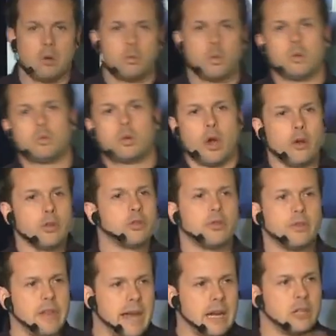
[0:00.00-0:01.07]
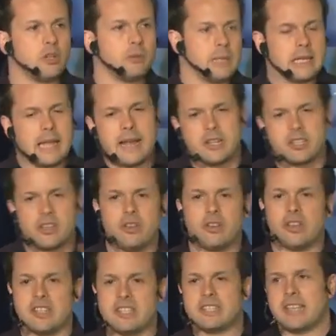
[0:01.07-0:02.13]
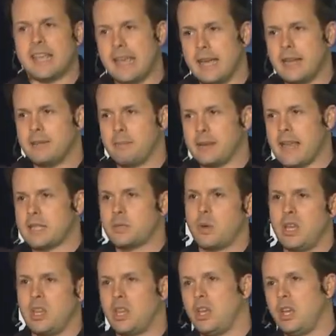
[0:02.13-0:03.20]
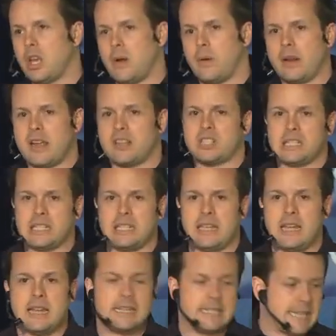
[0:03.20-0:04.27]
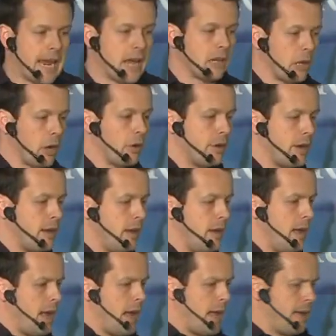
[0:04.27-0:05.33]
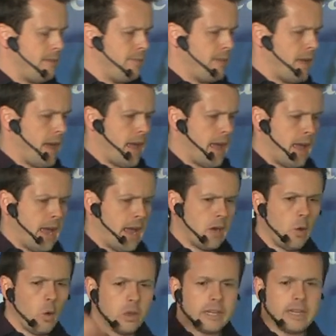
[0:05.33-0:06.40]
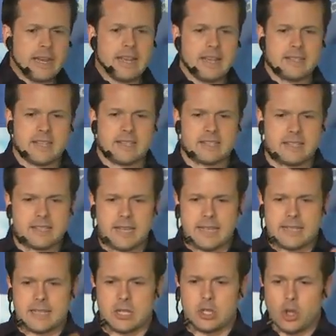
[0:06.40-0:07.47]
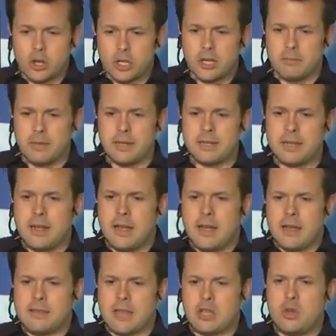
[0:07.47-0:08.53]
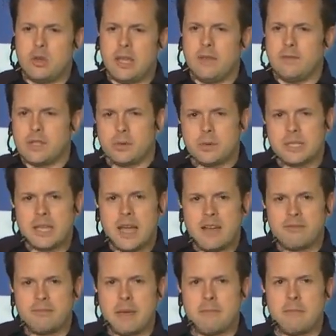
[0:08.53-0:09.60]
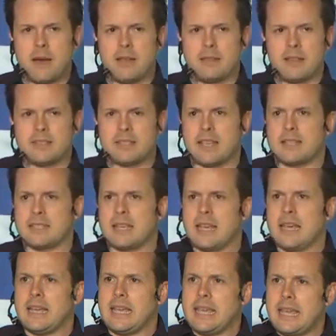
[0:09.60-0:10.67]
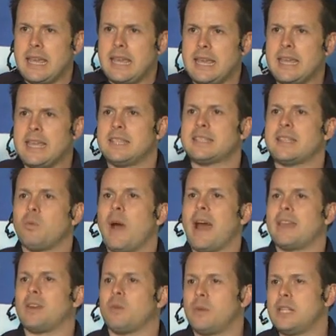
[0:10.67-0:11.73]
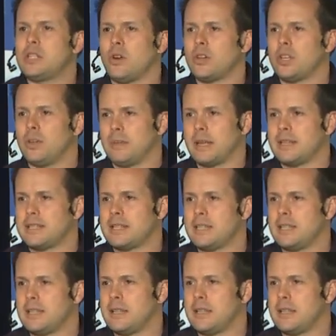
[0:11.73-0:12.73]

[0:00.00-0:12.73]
we'll go through that a little bit later so you can see it, but that's where you can go and actually download it. Um, and all it is, it's, it's a document that you give to a staff member that says, here's the way that we document.